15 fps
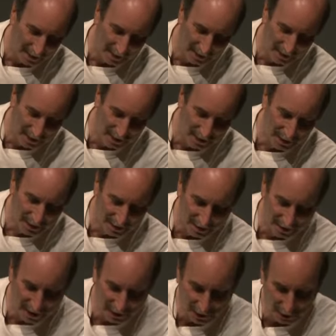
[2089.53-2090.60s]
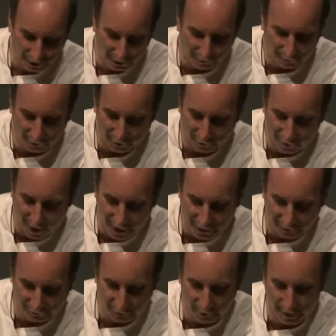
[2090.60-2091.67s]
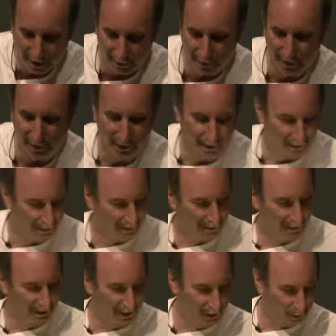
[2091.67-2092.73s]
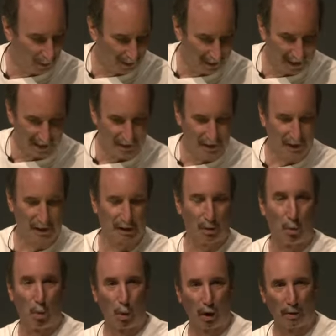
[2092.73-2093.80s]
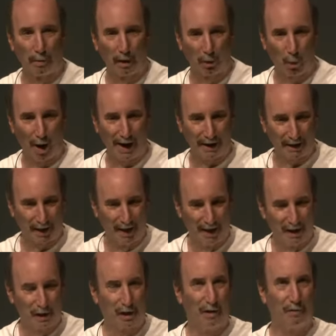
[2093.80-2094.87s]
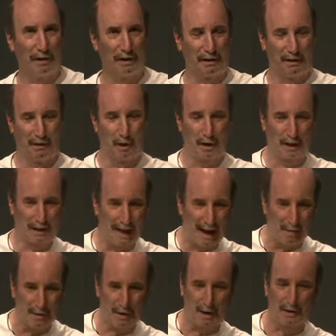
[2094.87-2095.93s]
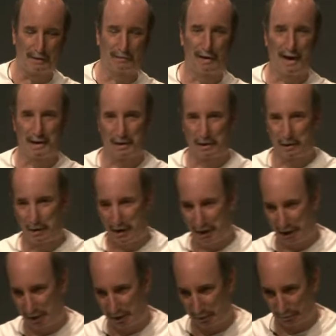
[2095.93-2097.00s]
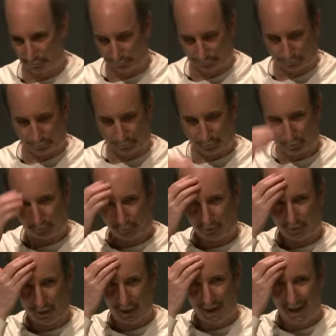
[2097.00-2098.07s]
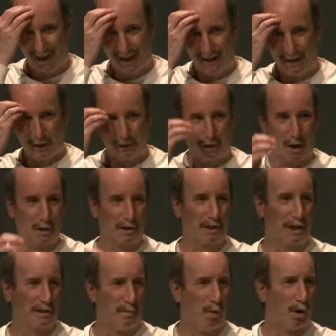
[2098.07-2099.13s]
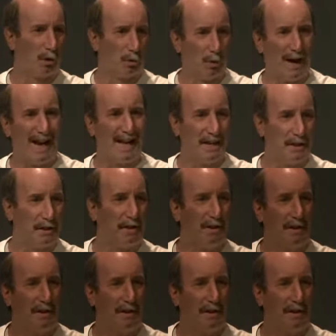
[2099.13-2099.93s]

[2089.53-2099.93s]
these, this has a different phosphor maybe than this one has. This is a warmer white. So if we look at that with our diffraction gratings, you'll notice there's more red